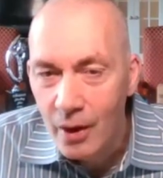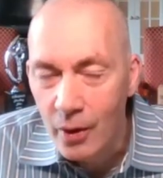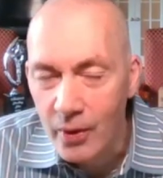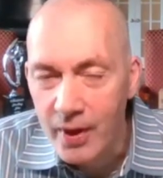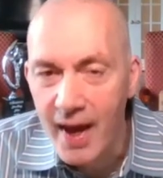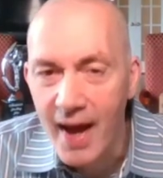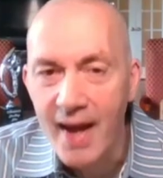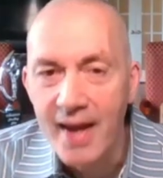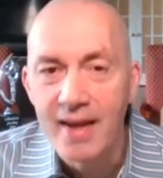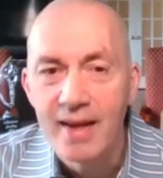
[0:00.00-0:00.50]

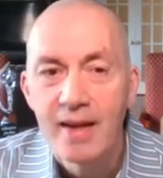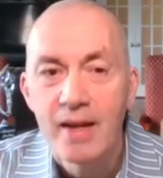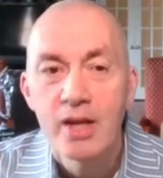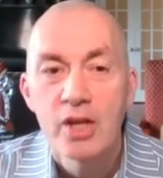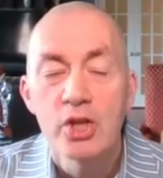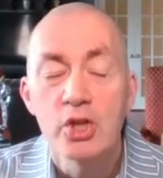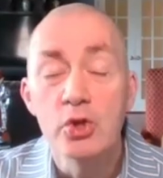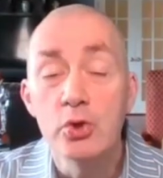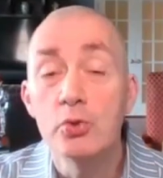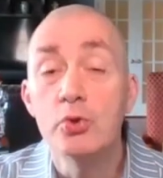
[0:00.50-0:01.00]
Okay.
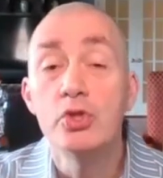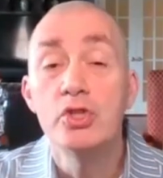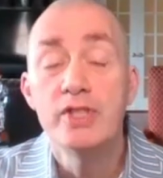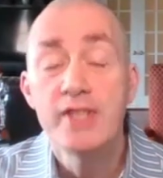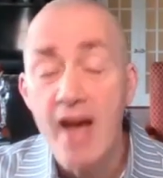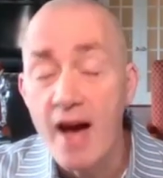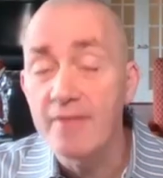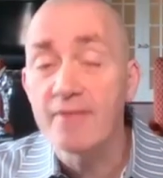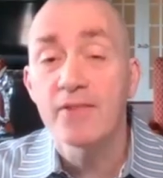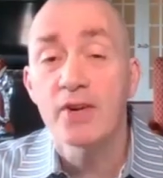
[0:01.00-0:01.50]
You
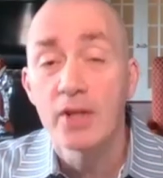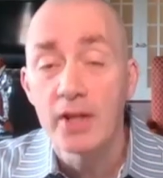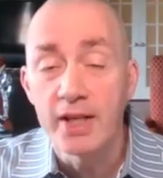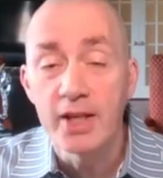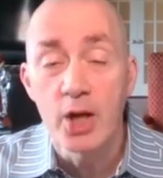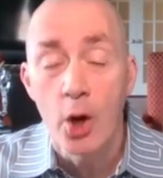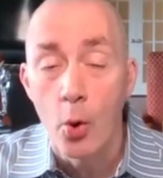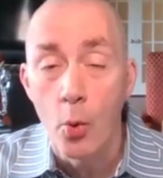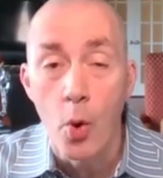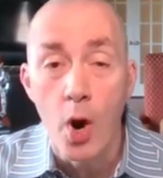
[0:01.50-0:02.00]

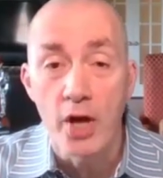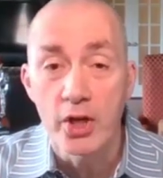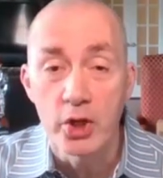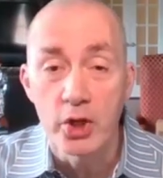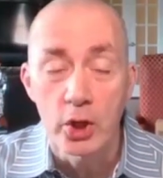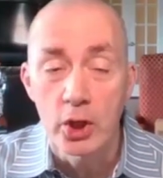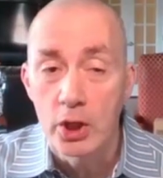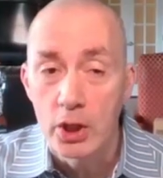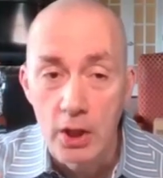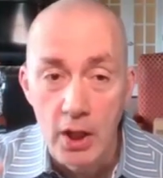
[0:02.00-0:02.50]
definitely don't want
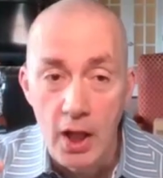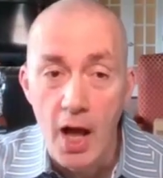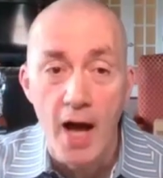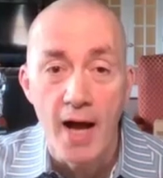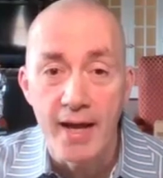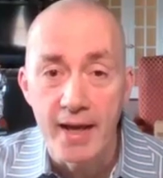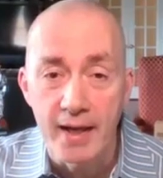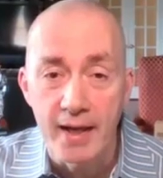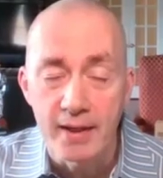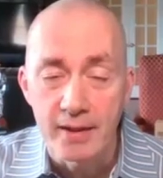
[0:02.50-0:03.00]
your
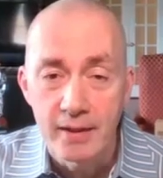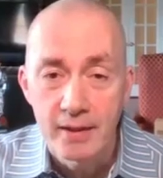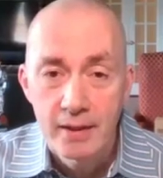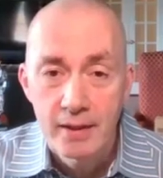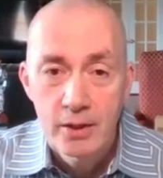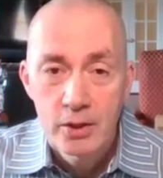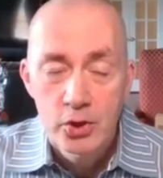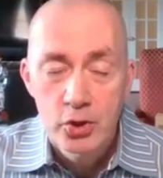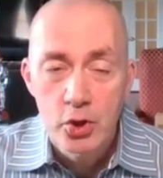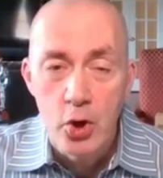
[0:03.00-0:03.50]
client
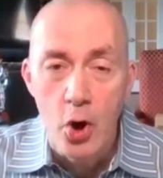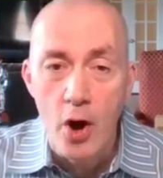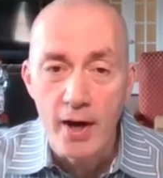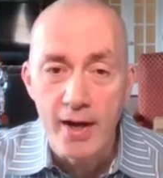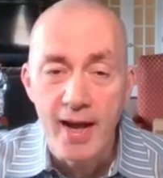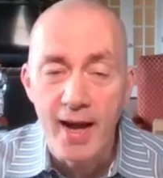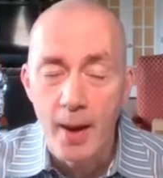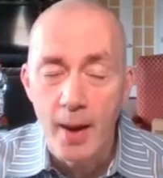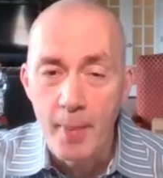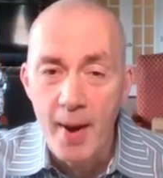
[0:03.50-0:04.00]

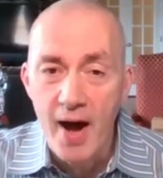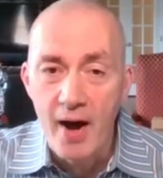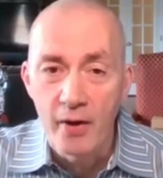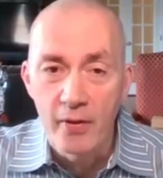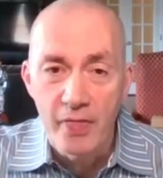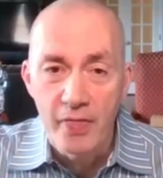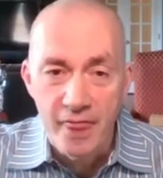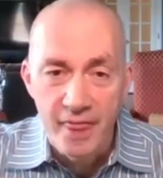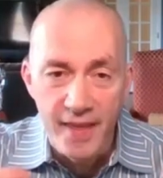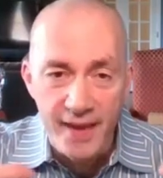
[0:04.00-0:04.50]
talking
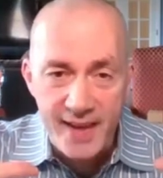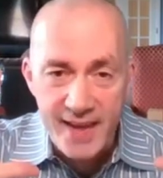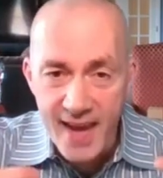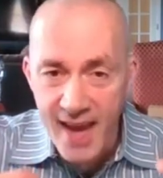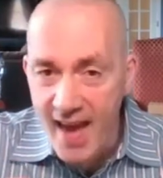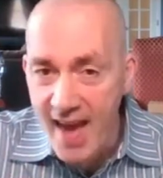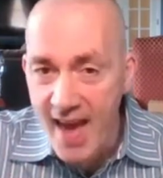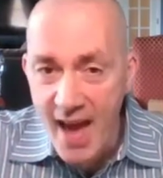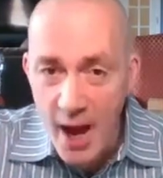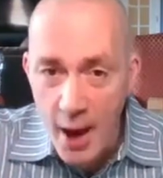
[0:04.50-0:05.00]
about the
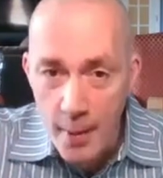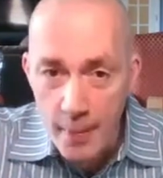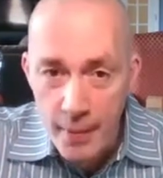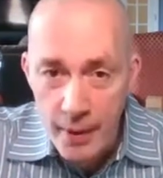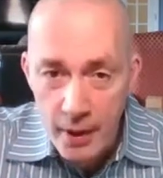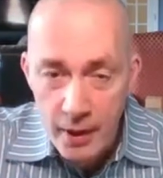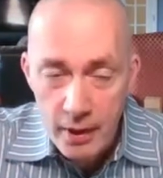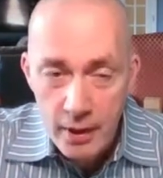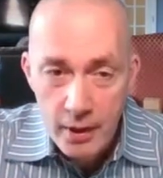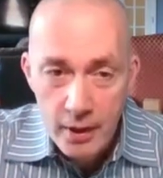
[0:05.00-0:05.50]

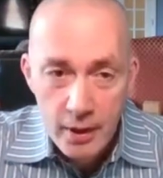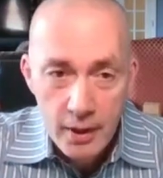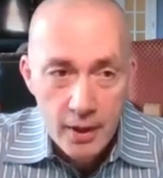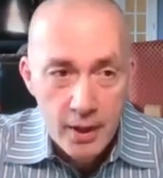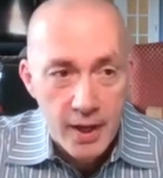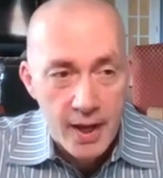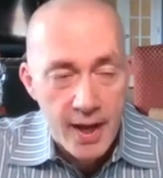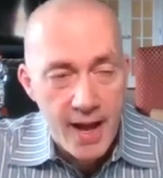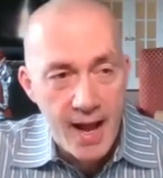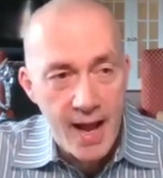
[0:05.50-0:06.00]
cam
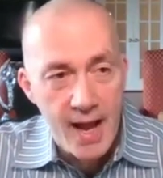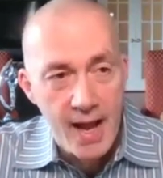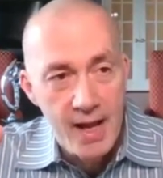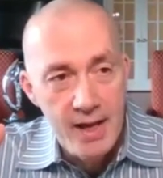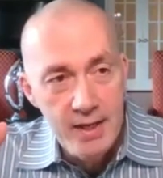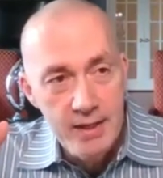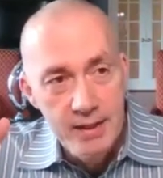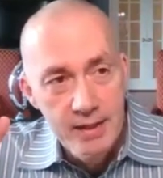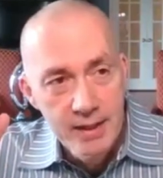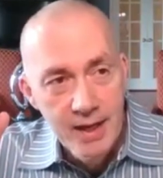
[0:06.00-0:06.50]

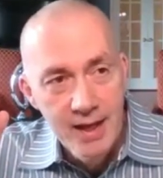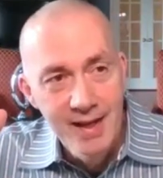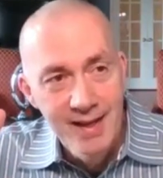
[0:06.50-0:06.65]
and